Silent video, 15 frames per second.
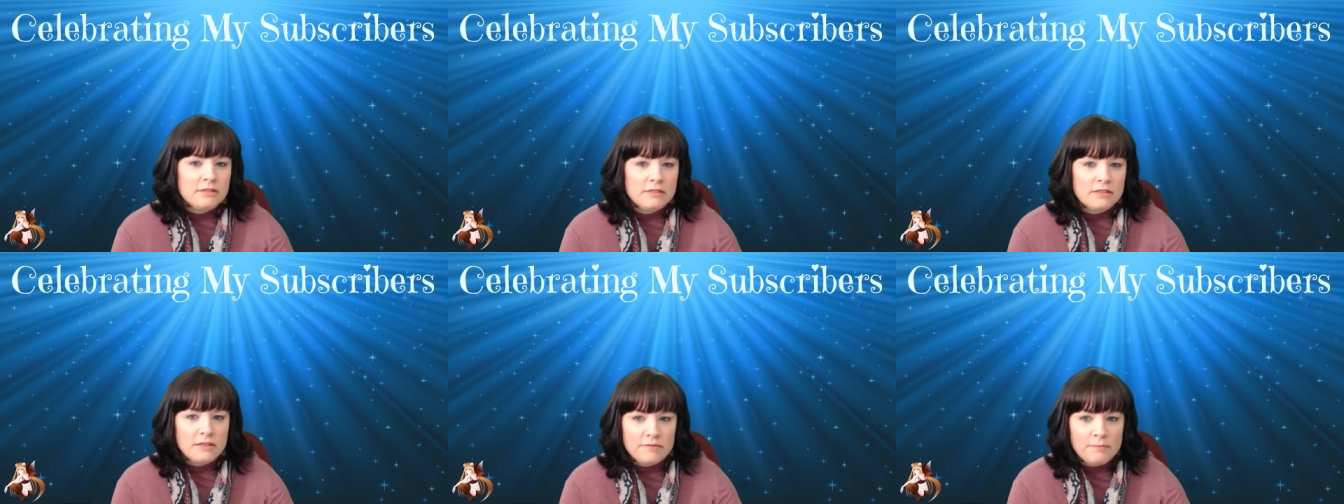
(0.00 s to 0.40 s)

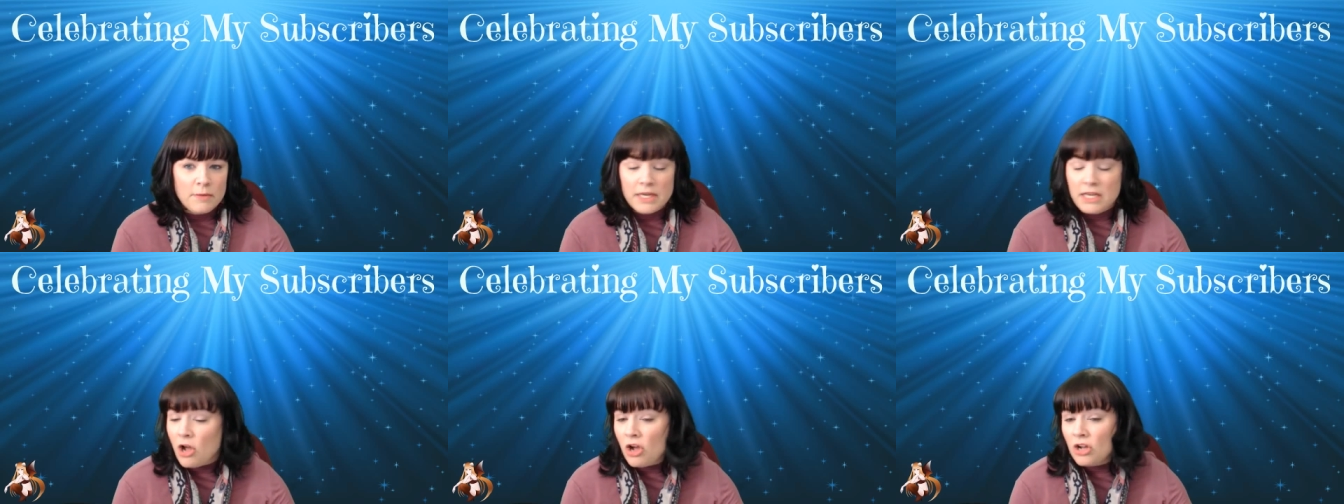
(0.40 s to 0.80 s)
If
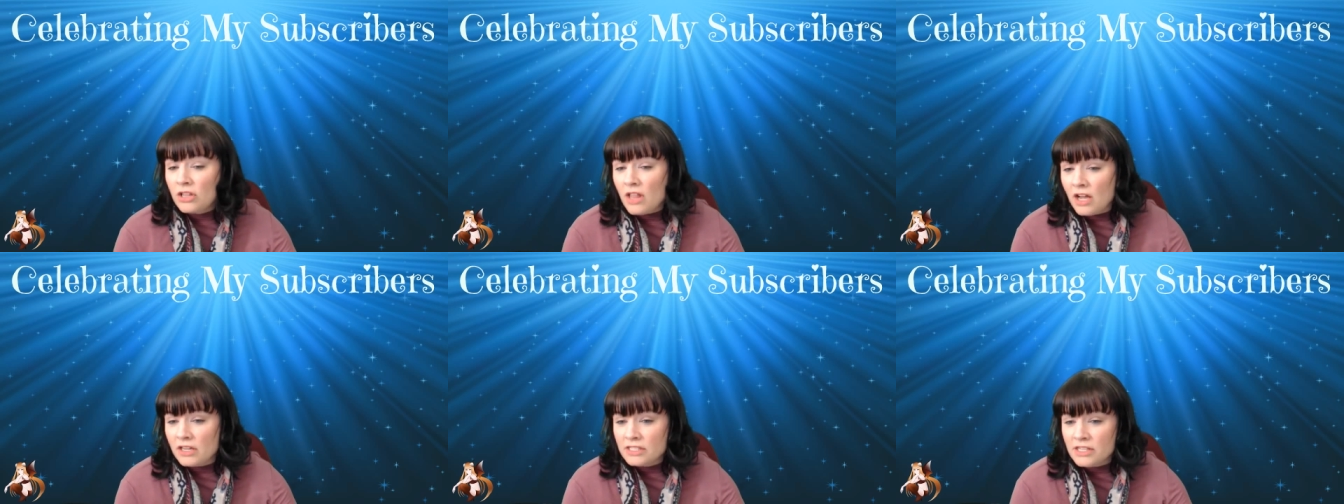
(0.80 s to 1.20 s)
my dog
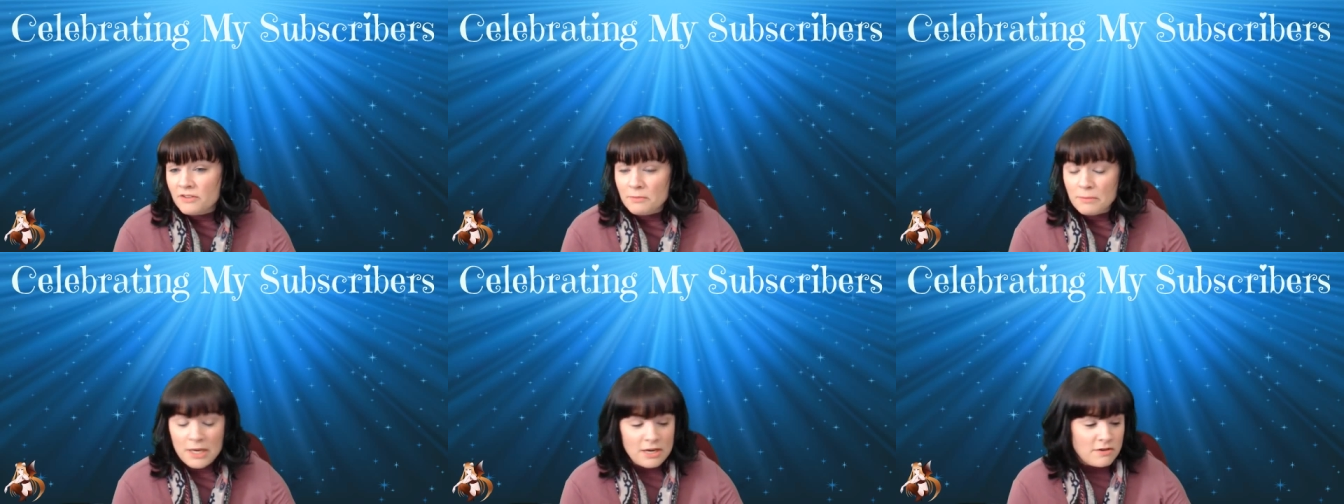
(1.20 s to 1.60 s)
locks
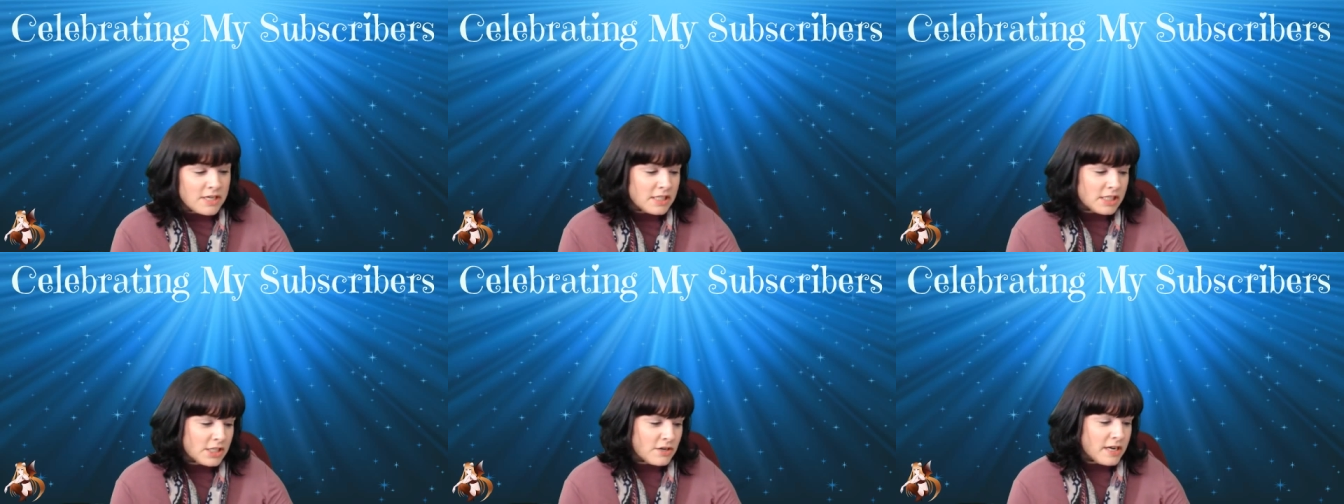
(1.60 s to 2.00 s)
over my
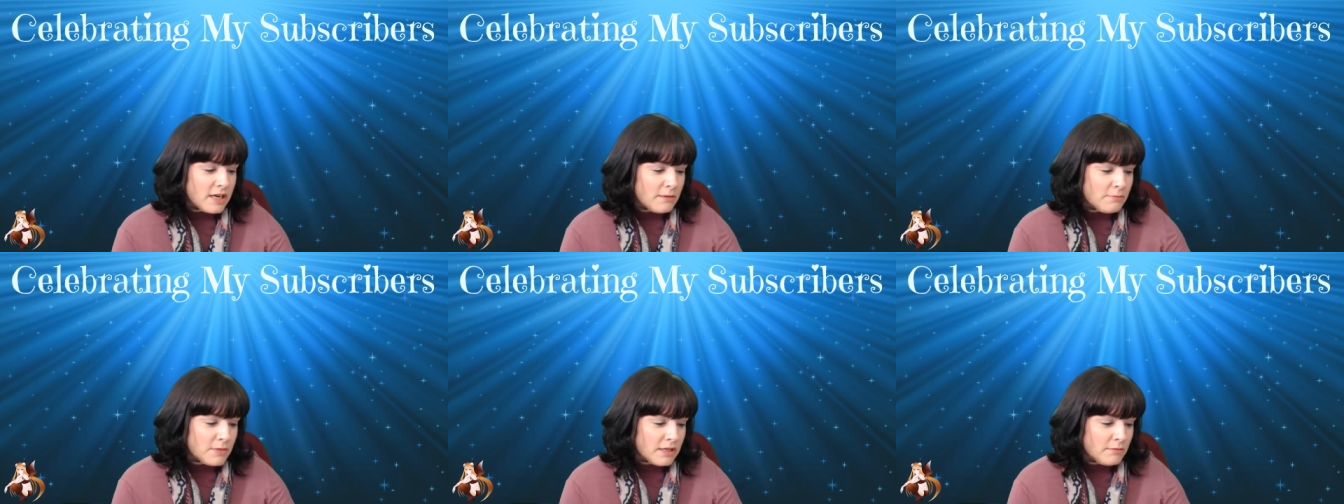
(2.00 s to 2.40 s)
green screen,
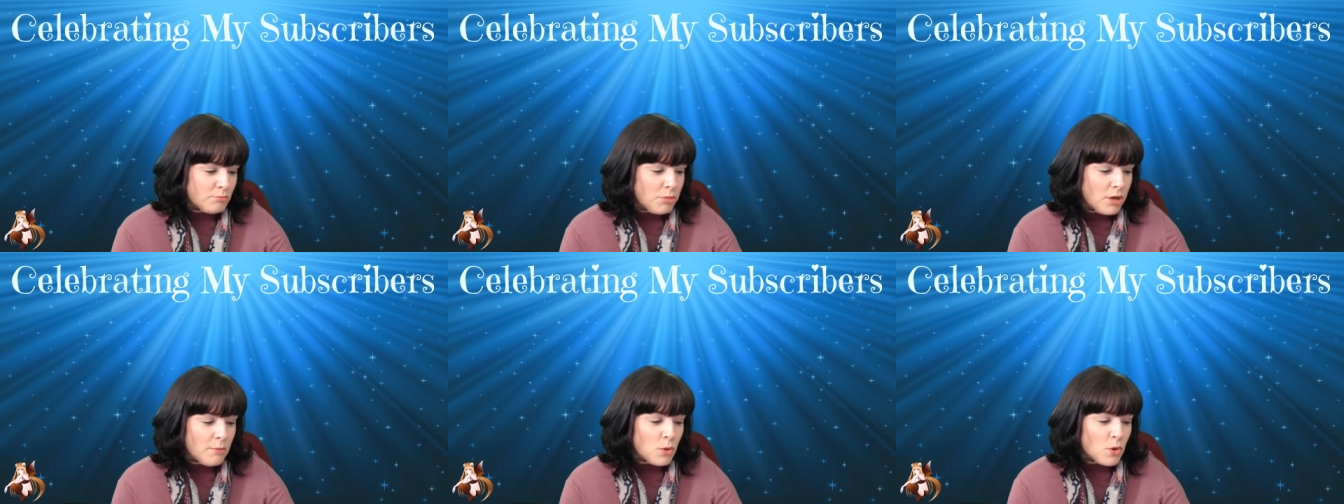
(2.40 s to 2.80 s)
I'm gonna
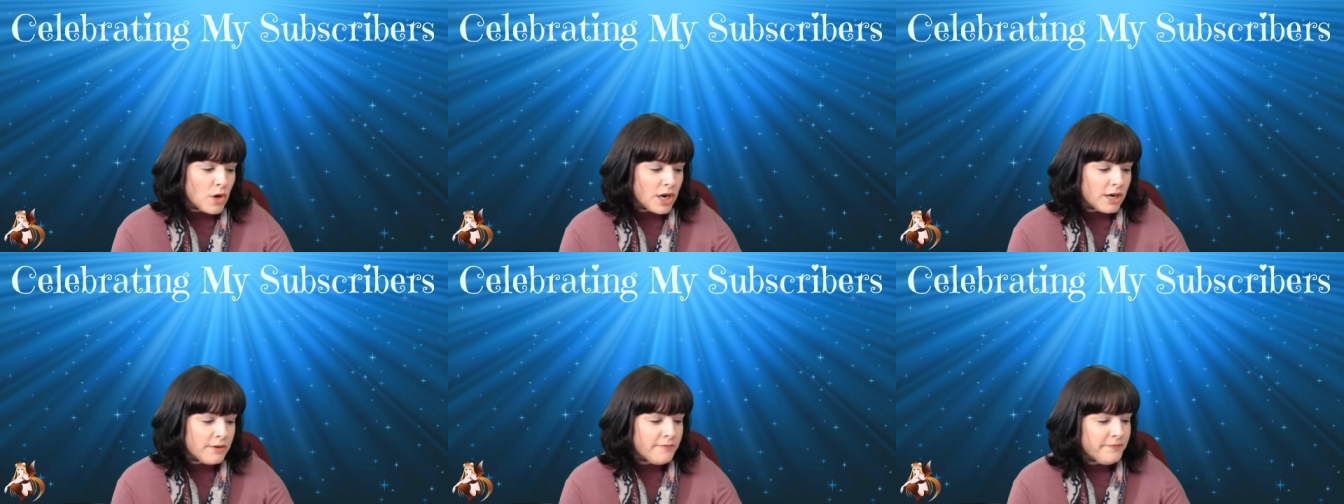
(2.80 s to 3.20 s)
pummel
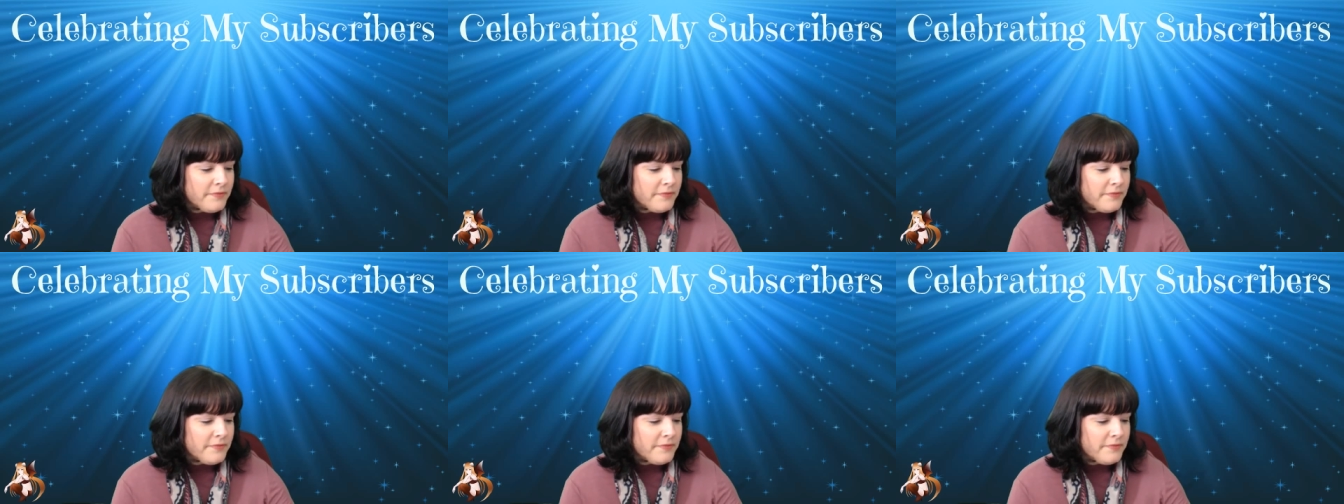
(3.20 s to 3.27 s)
her.